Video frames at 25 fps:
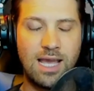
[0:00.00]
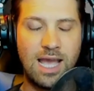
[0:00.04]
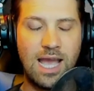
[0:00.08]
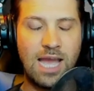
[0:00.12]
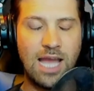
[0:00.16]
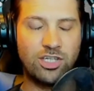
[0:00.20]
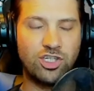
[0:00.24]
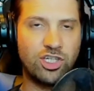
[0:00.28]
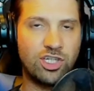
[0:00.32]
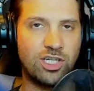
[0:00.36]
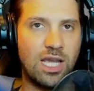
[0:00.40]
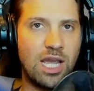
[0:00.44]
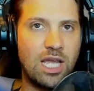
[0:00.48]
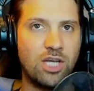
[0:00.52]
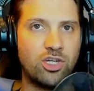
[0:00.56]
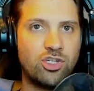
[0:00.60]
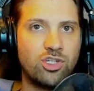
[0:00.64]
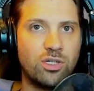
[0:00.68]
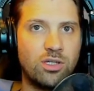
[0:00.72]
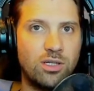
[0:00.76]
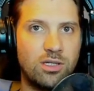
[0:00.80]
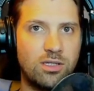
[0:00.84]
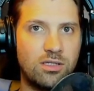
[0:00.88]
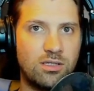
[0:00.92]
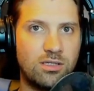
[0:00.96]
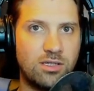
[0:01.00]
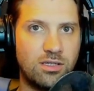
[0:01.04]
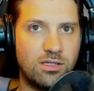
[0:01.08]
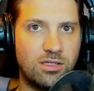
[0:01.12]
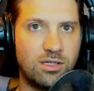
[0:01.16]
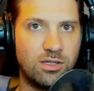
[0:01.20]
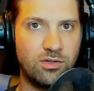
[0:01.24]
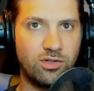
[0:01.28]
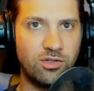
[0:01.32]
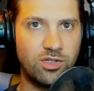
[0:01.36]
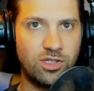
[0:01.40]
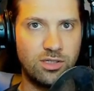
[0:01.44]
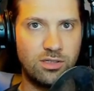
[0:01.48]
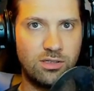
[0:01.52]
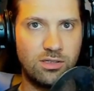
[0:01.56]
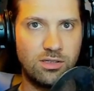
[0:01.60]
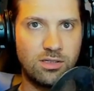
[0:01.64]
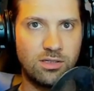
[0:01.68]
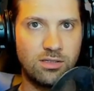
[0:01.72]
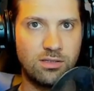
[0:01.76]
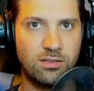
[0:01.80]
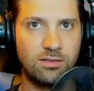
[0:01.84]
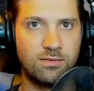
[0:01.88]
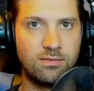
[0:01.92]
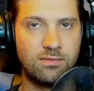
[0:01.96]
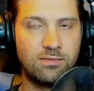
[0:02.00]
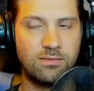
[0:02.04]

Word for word: educational institutions,